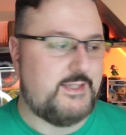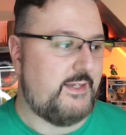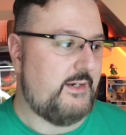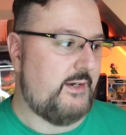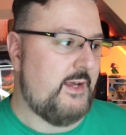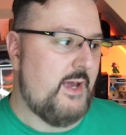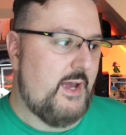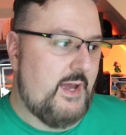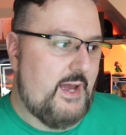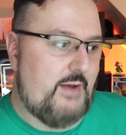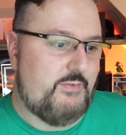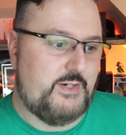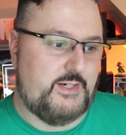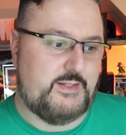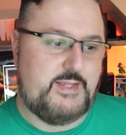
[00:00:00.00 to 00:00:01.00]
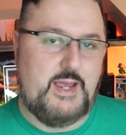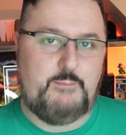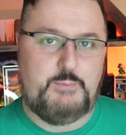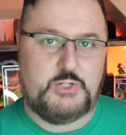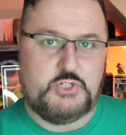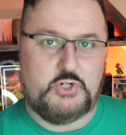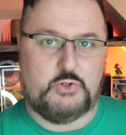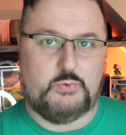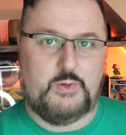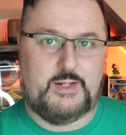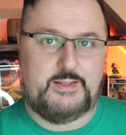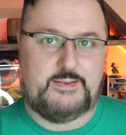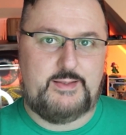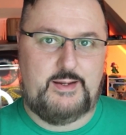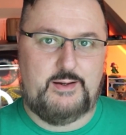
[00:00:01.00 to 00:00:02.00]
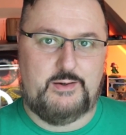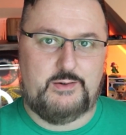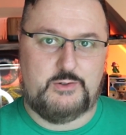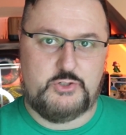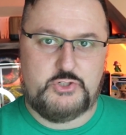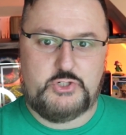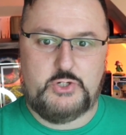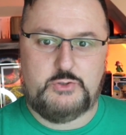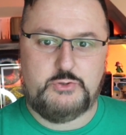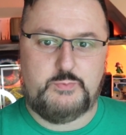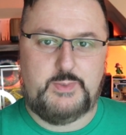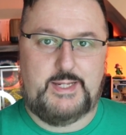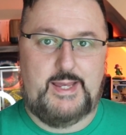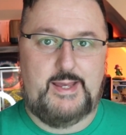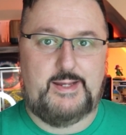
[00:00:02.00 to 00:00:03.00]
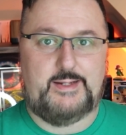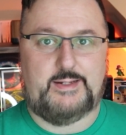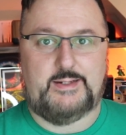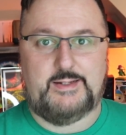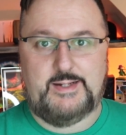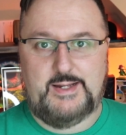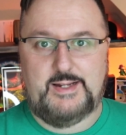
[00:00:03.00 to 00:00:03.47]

and having the temperature right there shows me, hey,